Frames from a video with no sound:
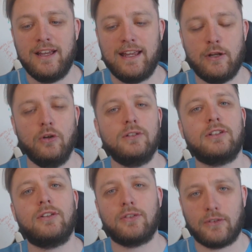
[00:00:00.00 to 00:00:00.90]
in order
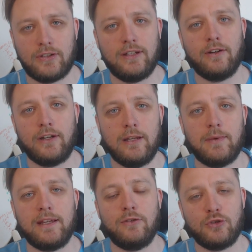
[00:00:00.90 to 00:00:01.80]
to succeed on
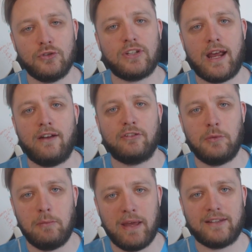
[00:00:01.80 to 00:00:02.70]
eBay you just have to
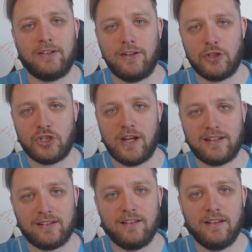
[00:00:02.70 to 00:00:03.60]
be better than shit